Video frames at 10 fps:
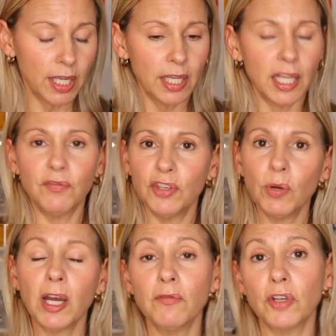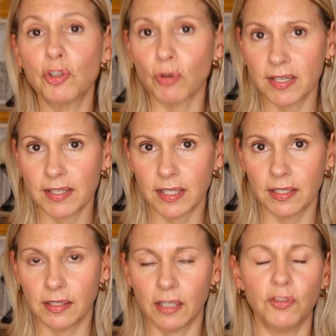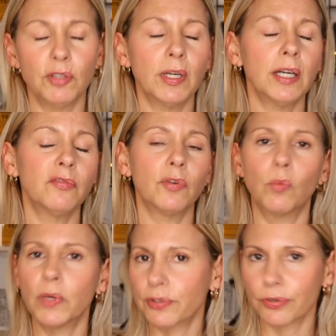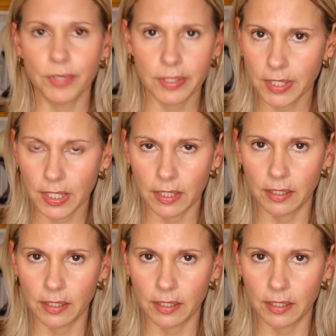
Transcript: if you have dry skin, if you have wintry skin,